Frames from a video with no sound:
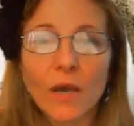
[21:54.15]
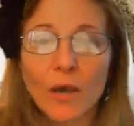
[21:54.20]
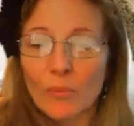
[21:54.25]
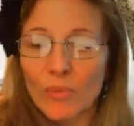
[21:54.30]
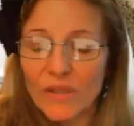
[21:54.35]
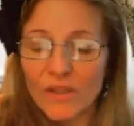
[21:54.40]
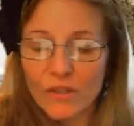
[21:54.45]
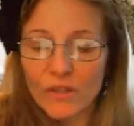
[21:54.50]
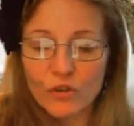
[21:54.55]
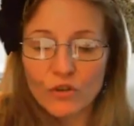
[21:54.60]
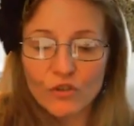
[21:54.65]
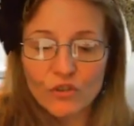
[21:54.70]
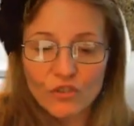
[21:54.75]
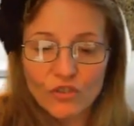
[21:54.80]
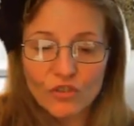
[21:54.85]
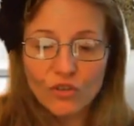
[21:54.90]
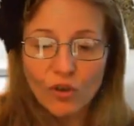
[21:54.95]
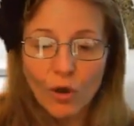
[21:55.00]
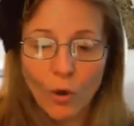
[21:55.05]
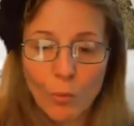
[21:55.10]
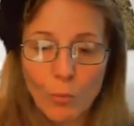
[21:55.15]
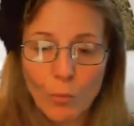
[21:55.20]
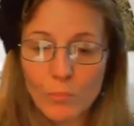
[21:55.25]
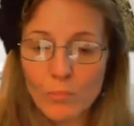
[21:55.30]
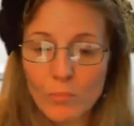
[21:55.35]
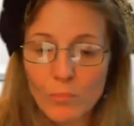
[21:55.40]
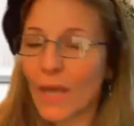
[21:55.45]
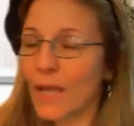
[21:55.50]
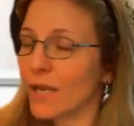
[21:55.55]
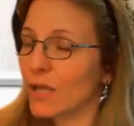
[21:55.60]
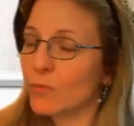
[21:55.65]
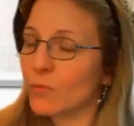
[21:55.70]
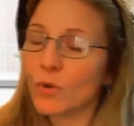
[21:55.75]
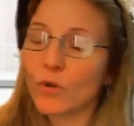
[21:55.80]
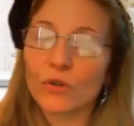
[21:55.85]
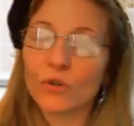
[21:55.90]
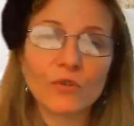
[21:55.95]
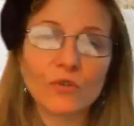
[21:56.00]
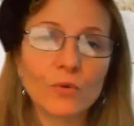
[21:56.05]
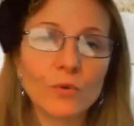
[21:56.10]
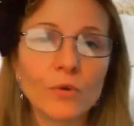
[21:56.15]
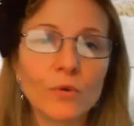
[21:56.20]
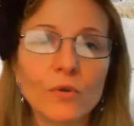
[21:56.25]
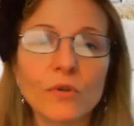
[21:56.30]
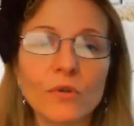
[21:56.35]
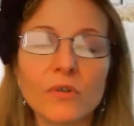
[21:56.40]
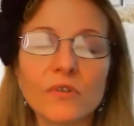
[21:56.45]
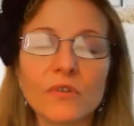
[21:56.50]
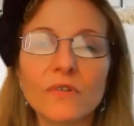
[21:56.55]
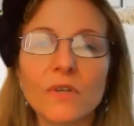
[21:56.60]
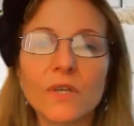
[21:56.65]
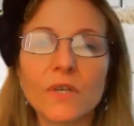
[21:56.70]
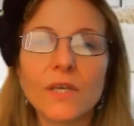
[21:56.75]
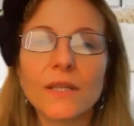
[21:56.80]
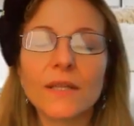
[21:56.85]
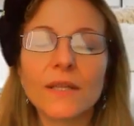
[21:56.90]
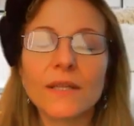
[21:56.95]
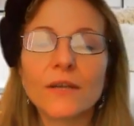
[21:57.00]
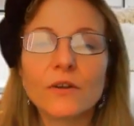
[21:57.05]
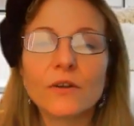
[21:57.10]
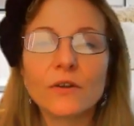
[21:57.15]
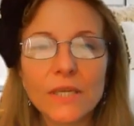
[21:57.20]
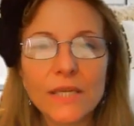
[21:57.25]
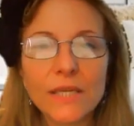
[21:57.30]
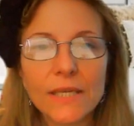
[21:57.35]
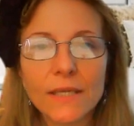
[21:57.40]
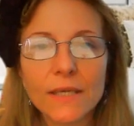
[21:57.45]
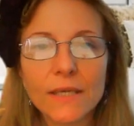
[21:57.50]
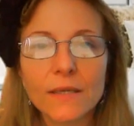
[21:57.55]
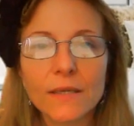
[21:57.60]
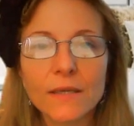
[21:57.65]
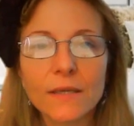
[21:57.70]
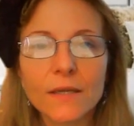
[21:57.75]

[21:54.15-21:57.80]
but there's so many more tools that are needed.